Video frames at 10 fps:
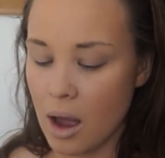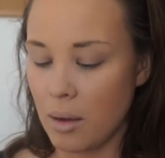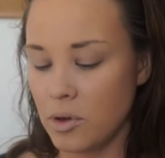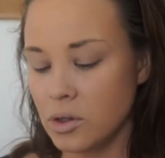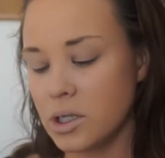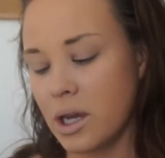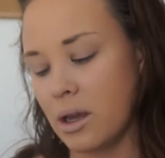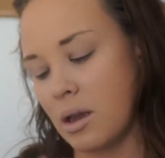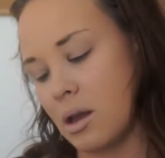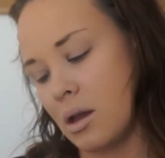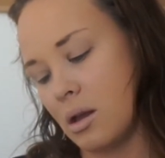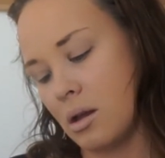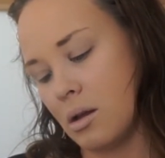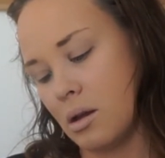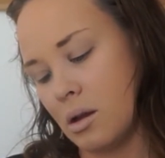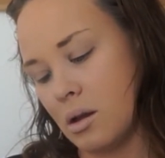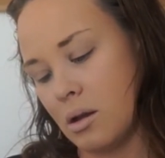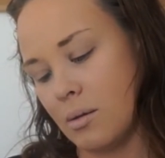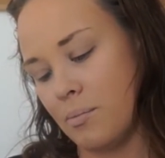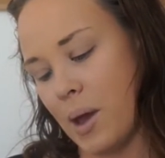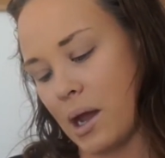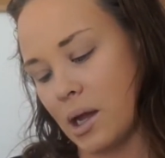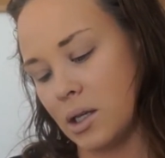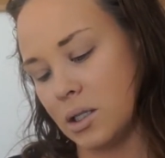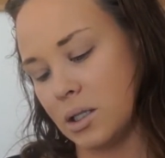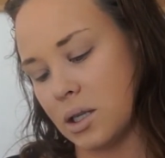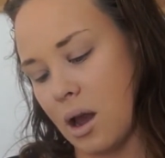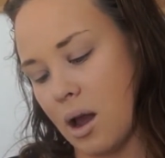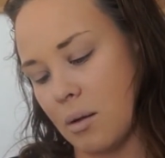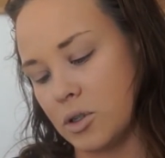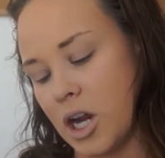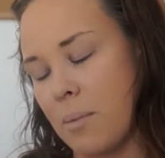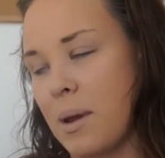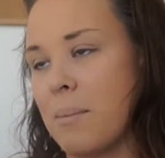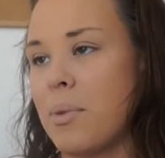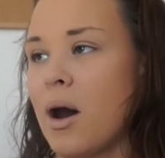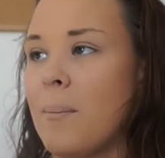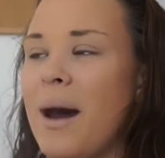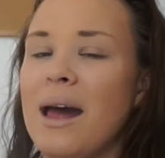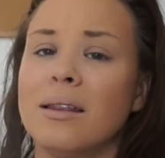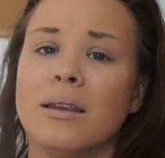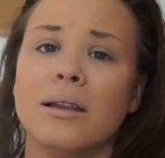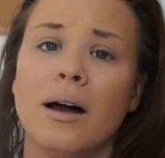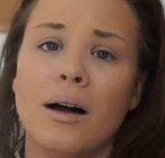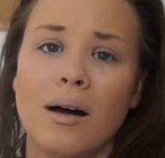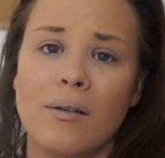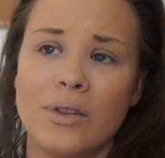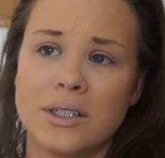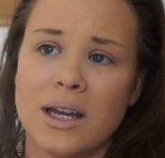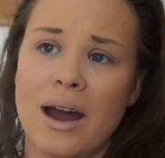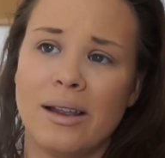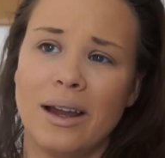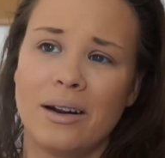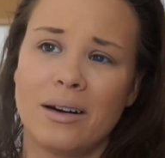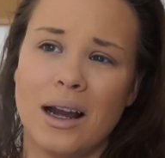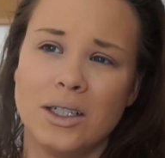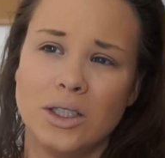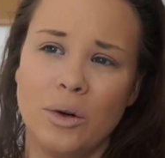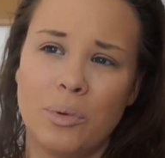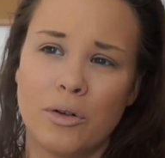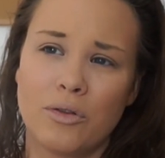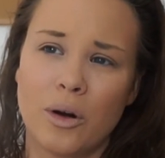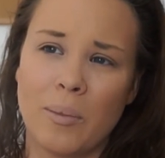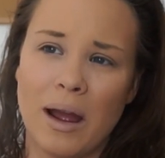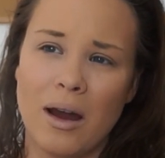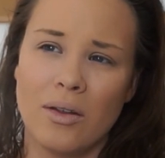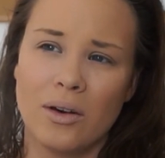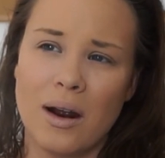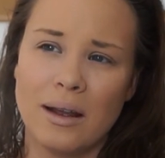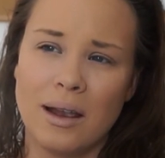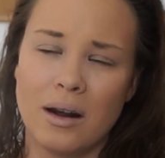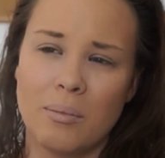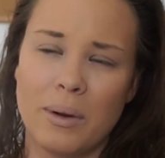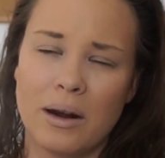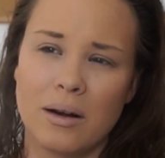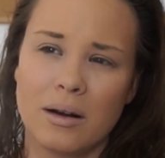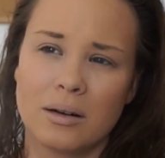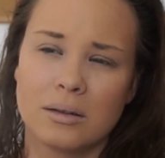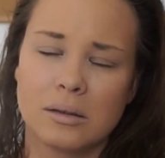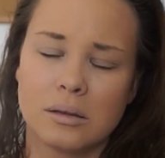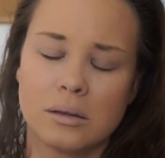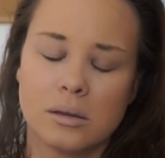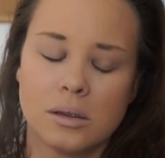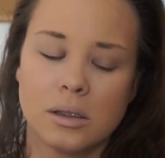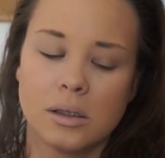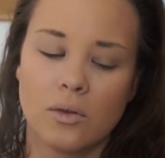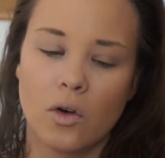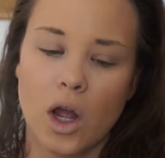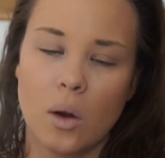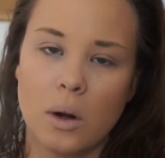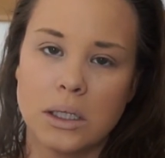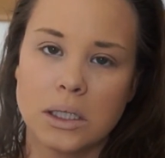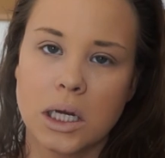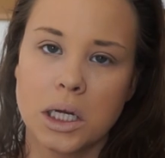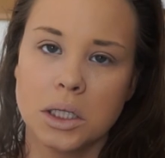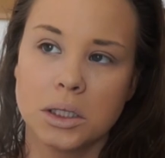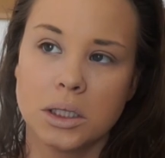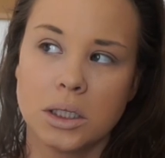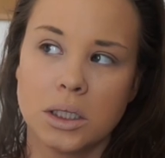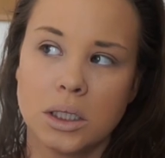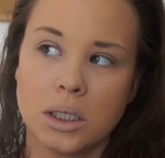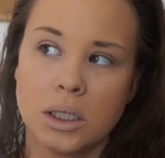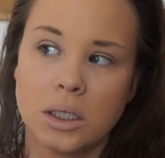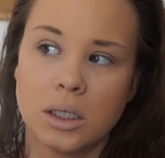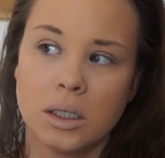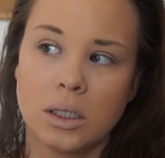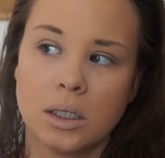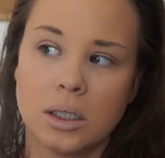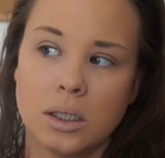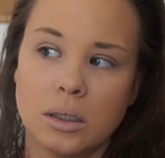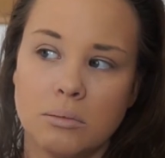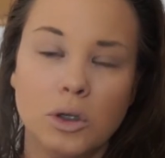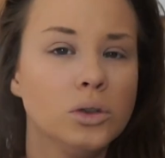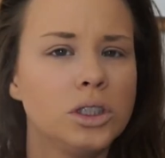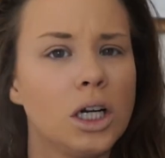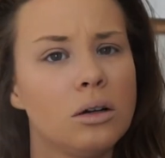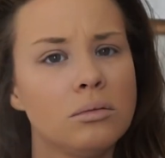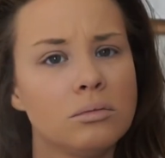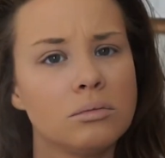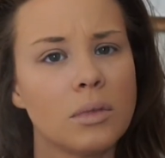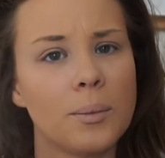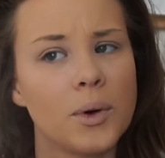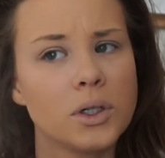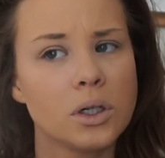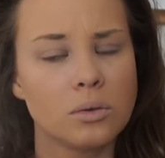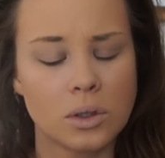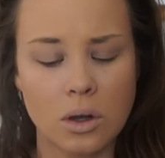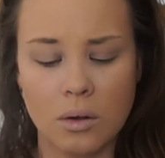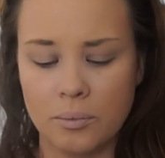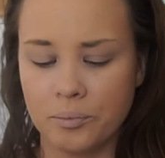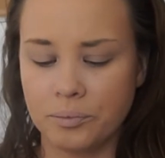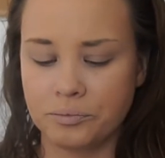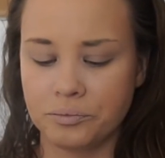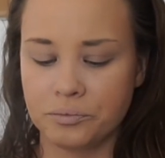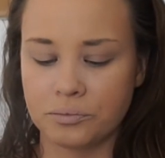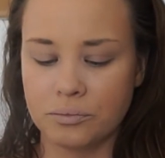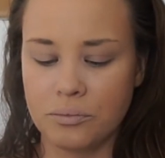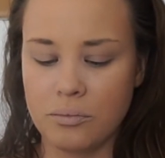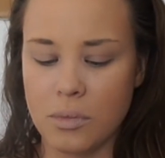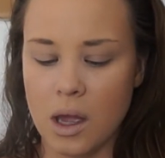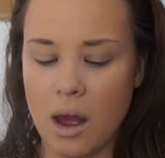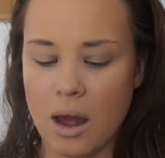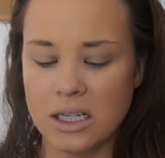I'm using Becca's Champagne Pop. I love this highlighter. I do prefer my other highlighter better. I forgot what it's called. Moonstone? I'm pretty sure that's what it's called. I